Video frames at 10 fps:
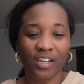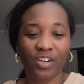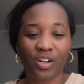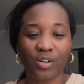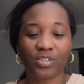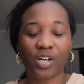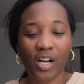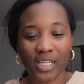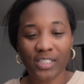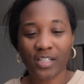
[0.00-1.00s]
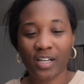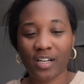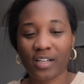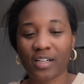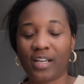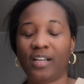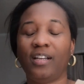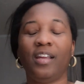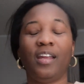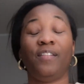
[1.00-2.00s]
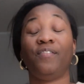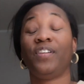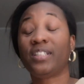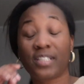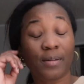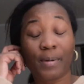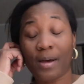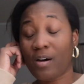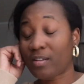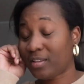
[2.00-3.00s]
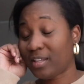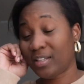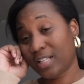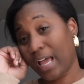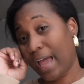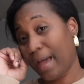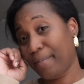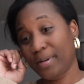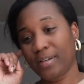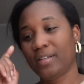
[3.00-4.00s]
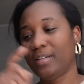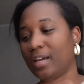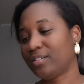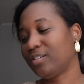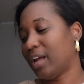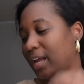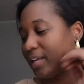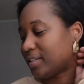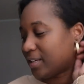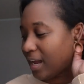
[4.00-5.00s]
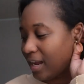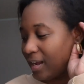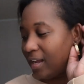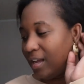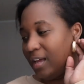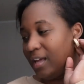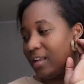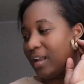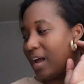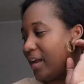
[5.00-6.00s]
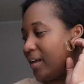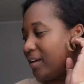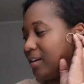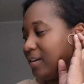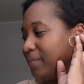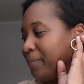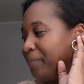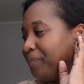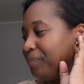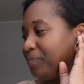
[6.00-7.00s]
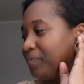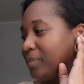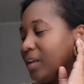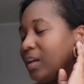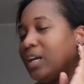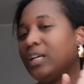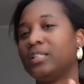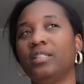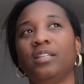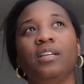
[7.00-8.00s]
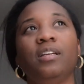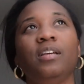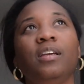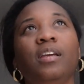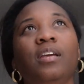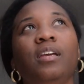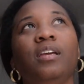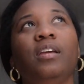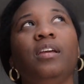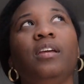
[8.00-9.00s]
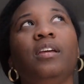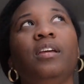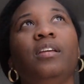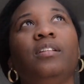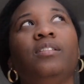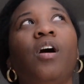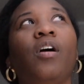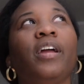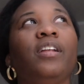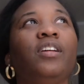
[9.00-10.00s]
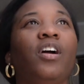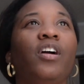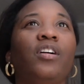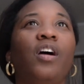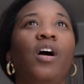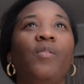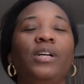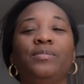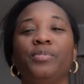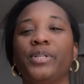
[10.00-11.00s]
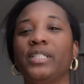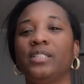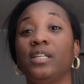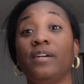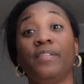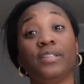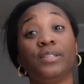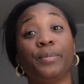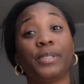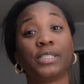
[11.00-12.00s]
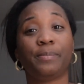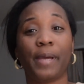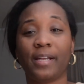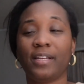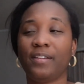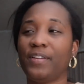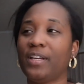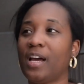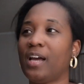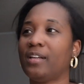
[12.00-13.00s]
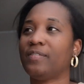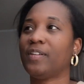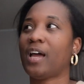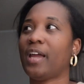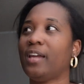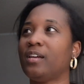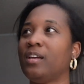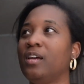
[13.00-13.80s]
you know, talking to her and getting venting about all the things that happened yesterday and today, like it's it, talking to her always brings stuff into perspective. It kind of like